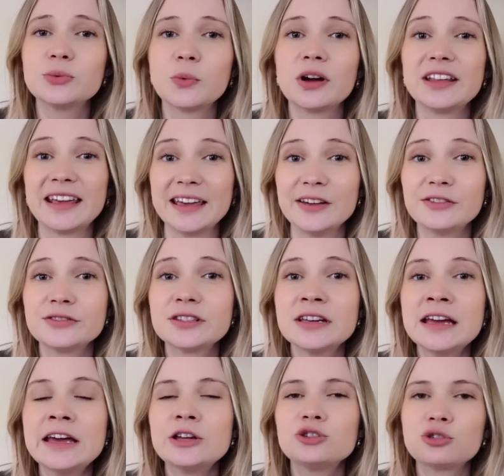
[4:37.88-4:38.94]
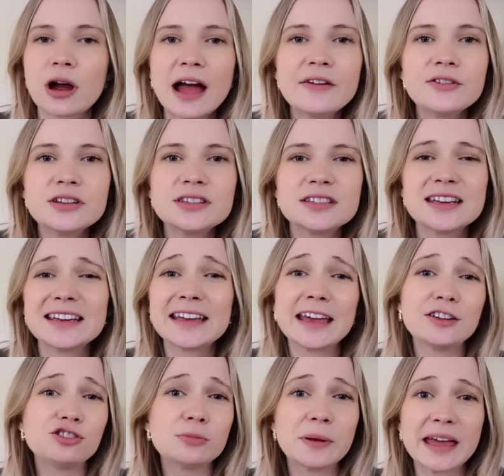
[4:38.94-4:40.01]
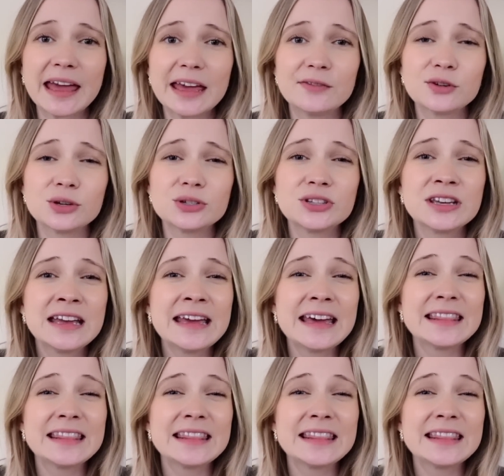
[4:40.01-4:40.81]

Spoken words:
what ifs drive us to engage in behaviors